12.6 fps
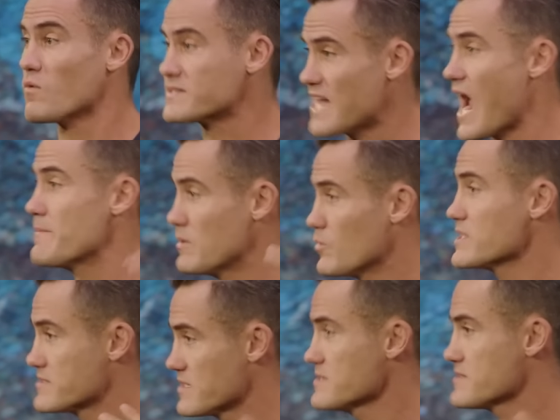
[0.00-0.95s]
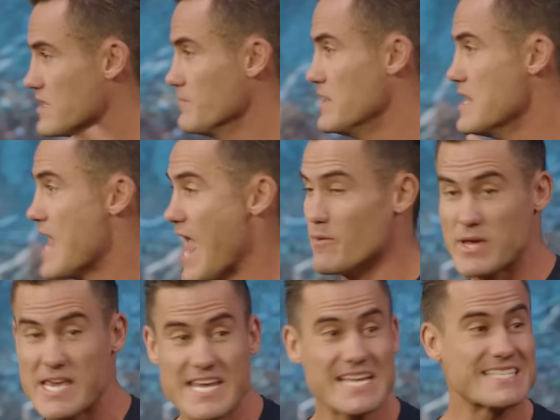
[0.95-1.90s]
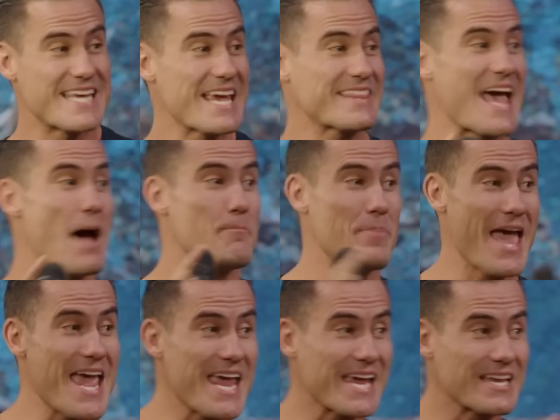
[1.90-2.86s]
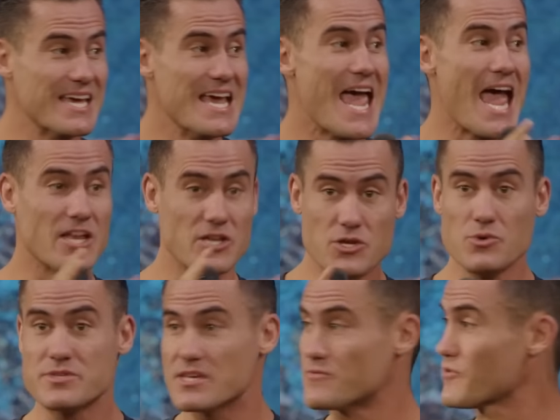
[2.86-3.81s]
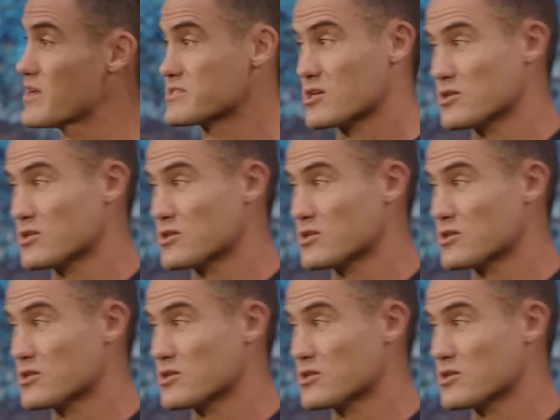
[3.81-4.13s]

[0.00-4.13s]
the time and we sense him. And he can take that pain and use it for his